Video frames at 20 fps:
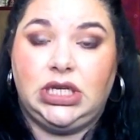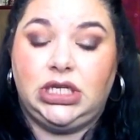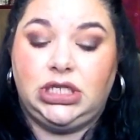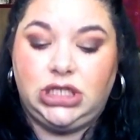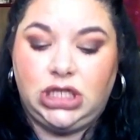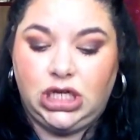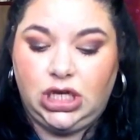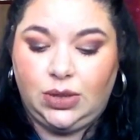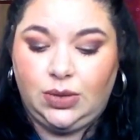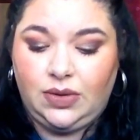
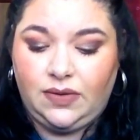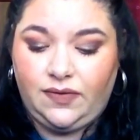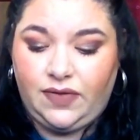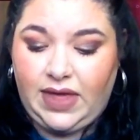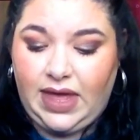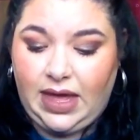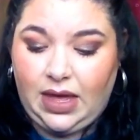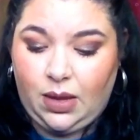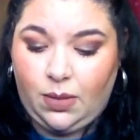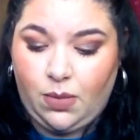2 of
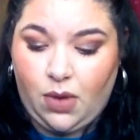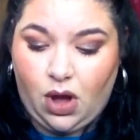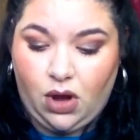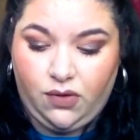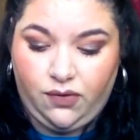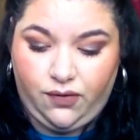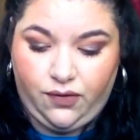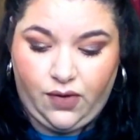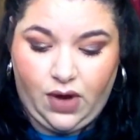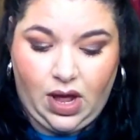them are
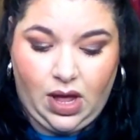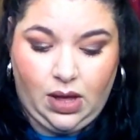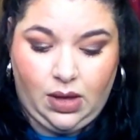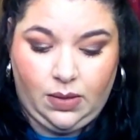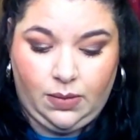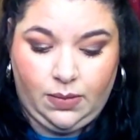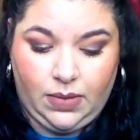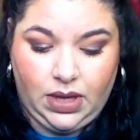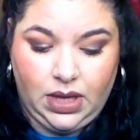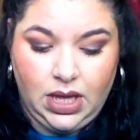
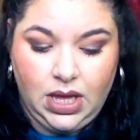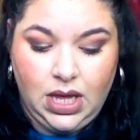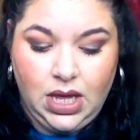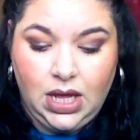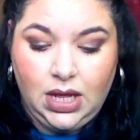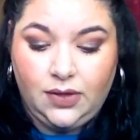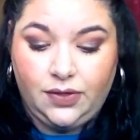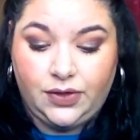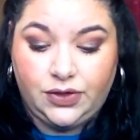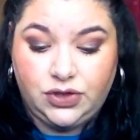from
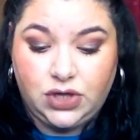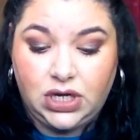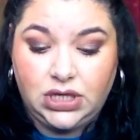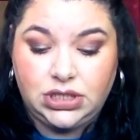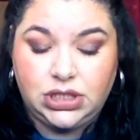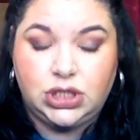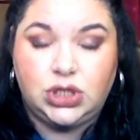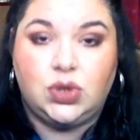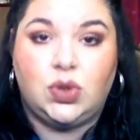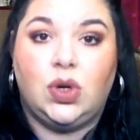the
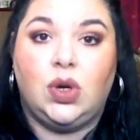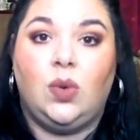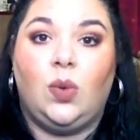drugstore.